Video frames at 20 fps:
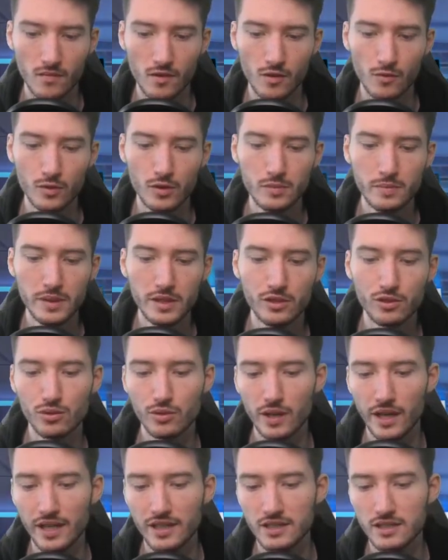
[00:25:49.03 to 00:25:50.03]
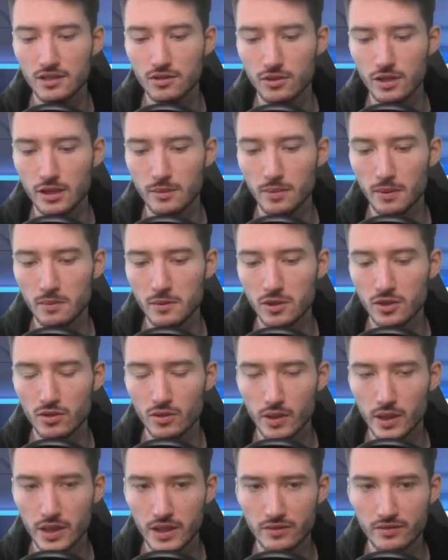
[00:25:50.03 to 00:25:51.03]
Wouldn't be crazy to keep up
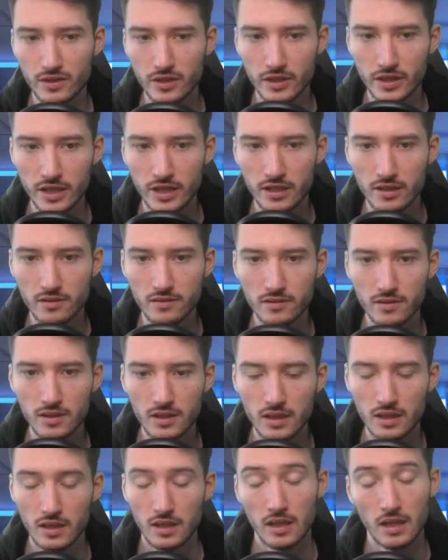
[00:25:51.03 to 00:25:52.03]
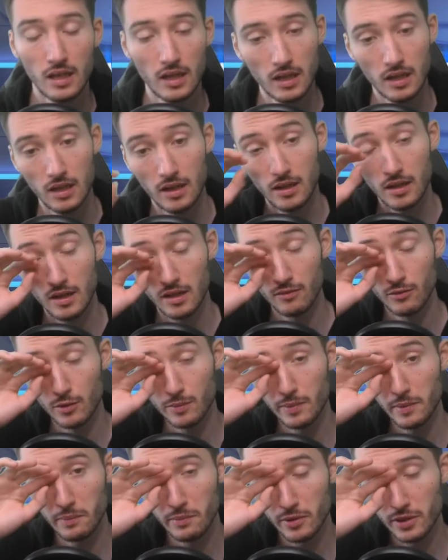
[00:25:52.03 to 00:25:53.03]
Destroy Evil there. It would
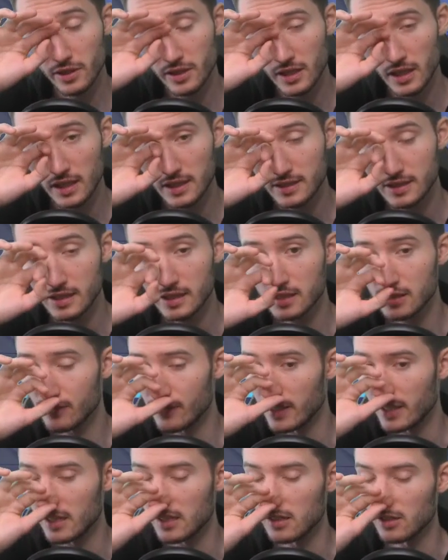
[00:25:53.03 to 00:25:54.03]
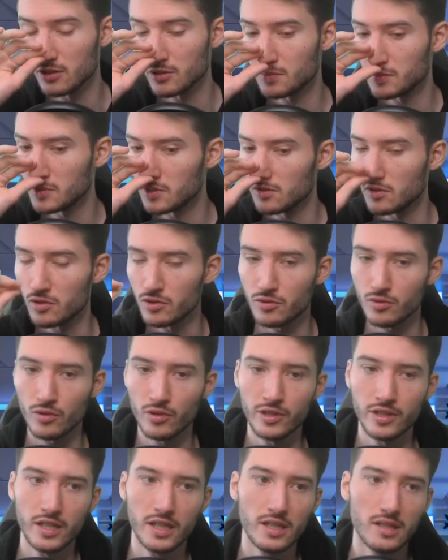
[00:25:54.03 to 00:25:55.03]
be pretty nice against the Wedding Announcement to
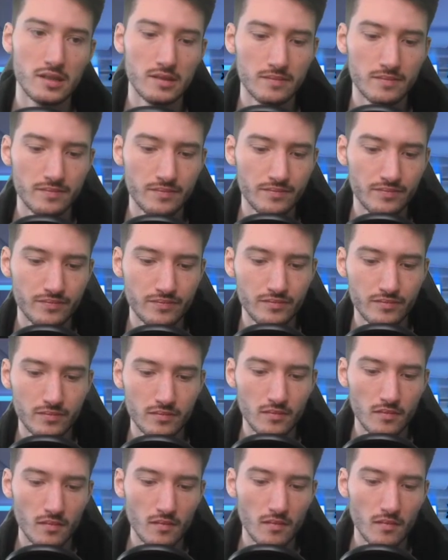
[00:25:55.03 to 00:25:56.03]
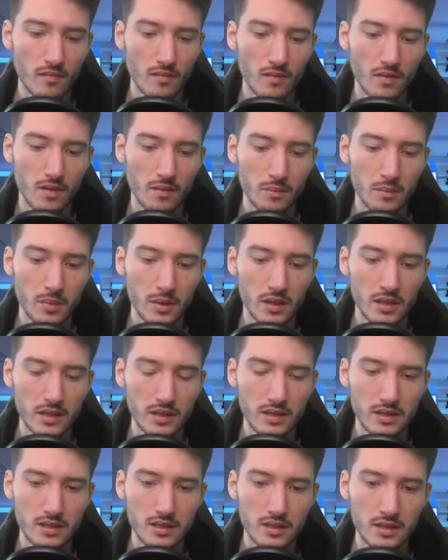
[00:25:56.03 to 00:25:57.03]
destroy that.
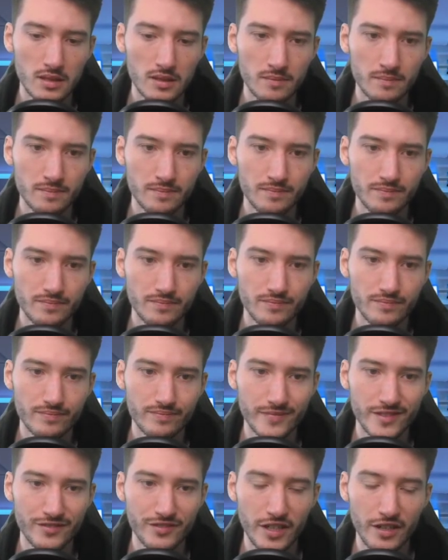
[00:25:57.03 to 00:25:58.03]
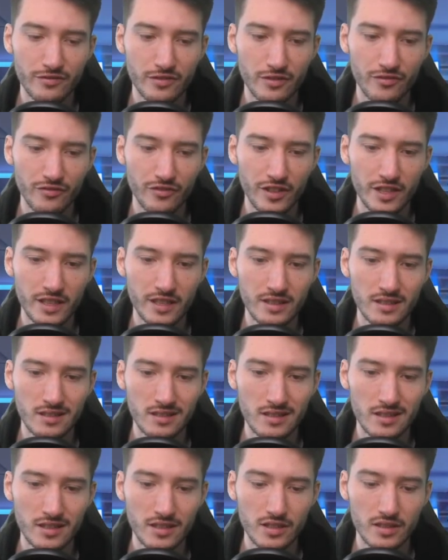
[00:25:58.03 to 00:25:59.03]
But if they have Raffine,
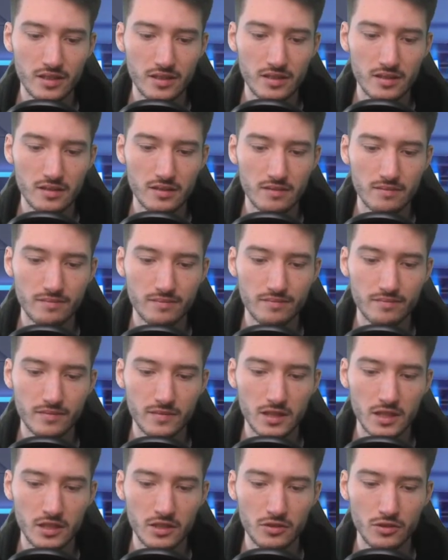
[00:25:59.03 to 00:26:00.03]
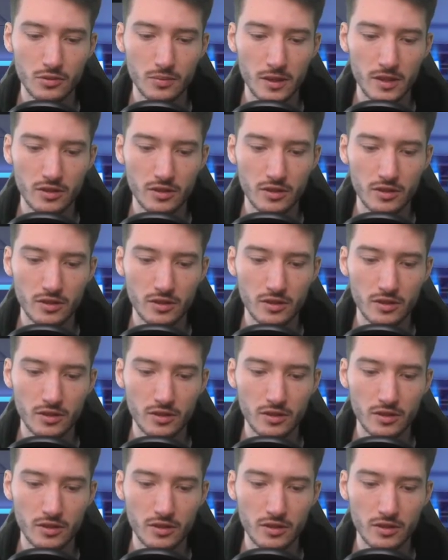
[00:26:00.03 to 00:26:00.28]
I just didn't use my